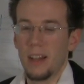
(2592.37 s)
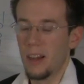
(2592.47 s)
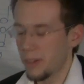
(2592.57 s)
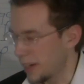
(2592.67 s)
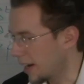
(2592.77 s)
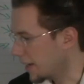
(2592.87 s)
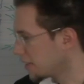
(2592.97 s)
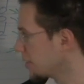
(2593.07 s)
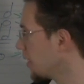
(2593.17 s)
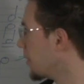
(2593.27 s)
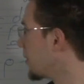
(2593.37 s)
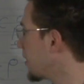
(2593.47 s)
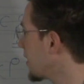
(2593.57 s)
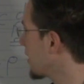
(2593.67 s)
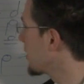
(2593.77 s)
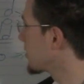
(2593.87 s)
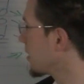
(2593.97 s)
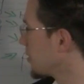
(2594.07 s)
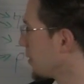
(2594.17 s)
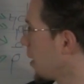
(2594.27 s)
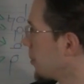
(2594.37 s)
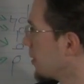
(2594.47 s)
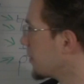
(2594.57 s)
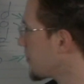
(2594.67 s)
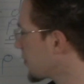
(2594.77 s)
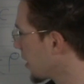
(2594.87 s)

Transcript: Okay, so that was another ramble.